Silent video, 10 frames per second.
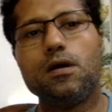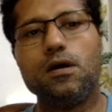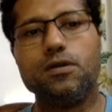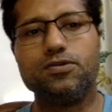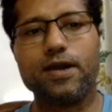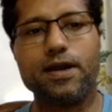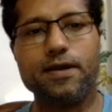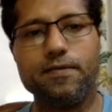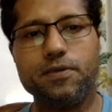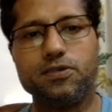the triangle
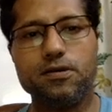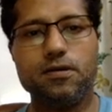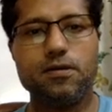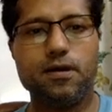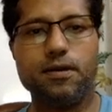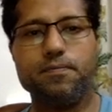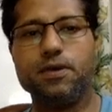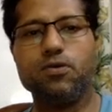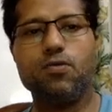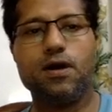ABC and
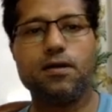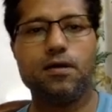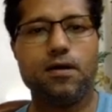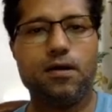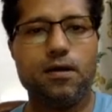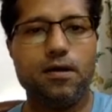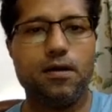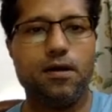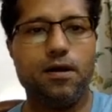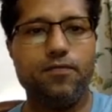PQR,
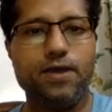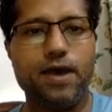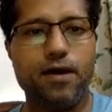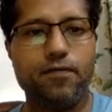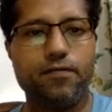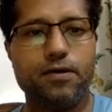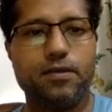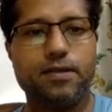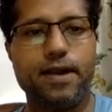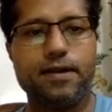we have
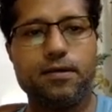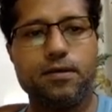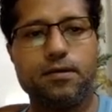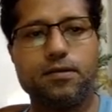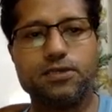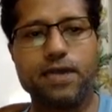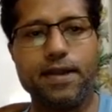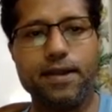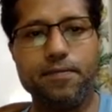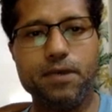that the
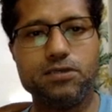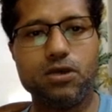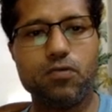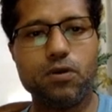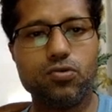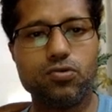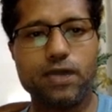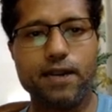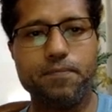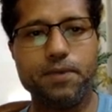side AB is equal to
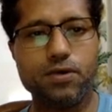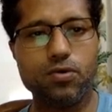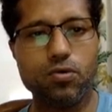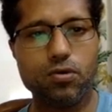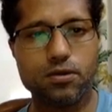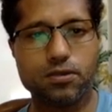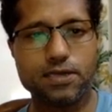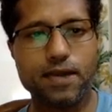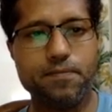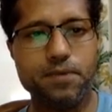side PQ, the
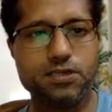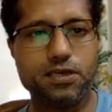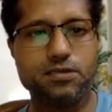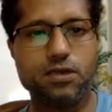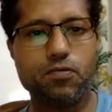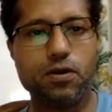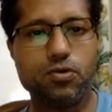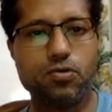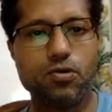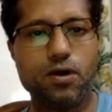side BC is equal
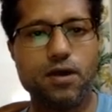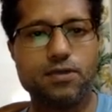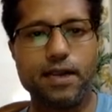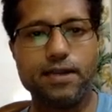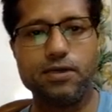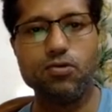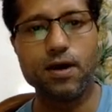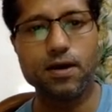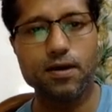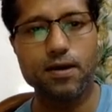to side
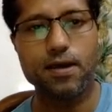QR,